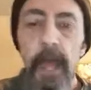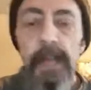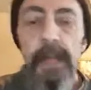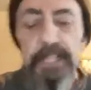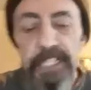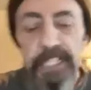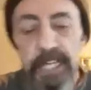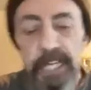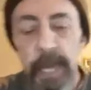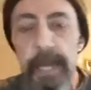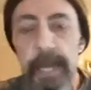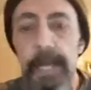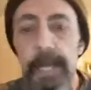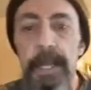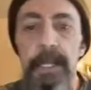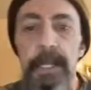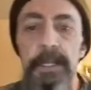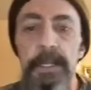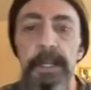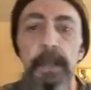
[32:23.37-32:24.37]
stuck it
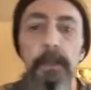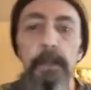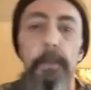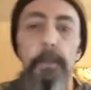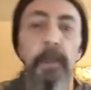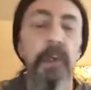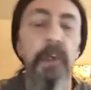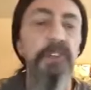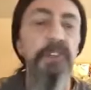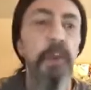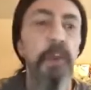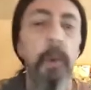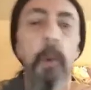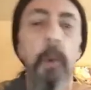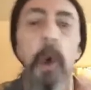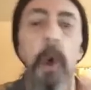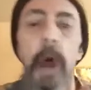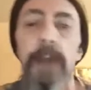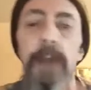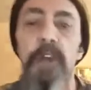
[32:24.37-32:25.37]
in his little purse, and
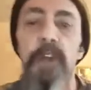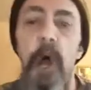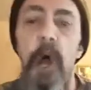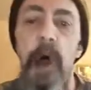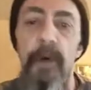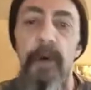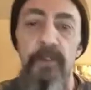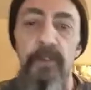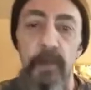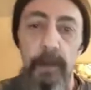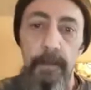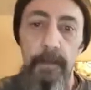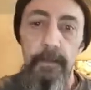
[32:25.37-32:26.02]
walked off.